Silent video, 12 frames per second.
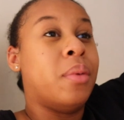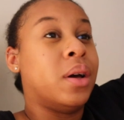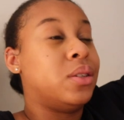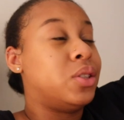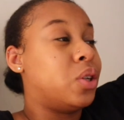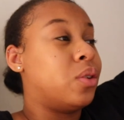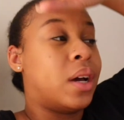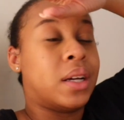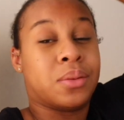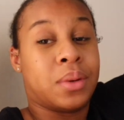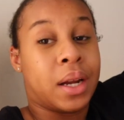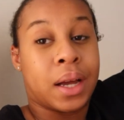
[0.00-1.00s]
but show you
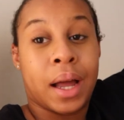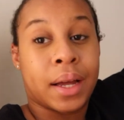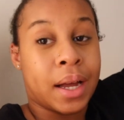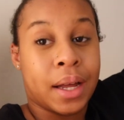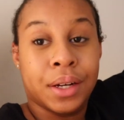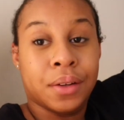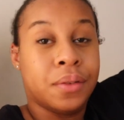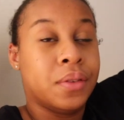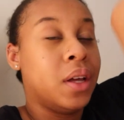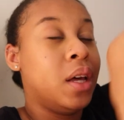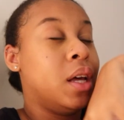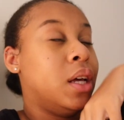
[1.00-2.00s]
guys what I got, kind of.
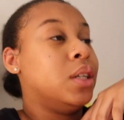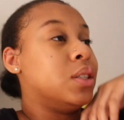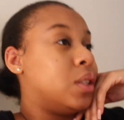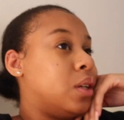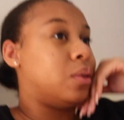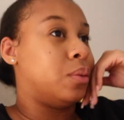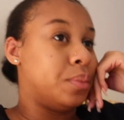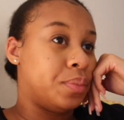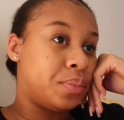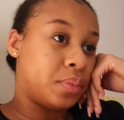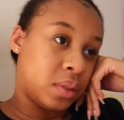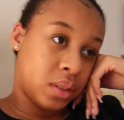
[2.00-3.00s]
So
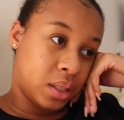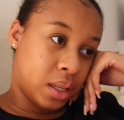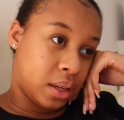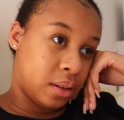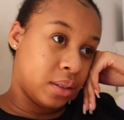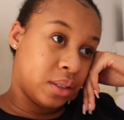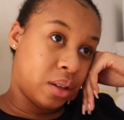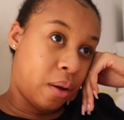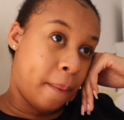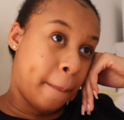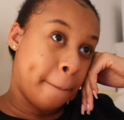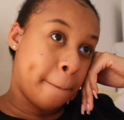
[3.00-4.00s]
yeah, so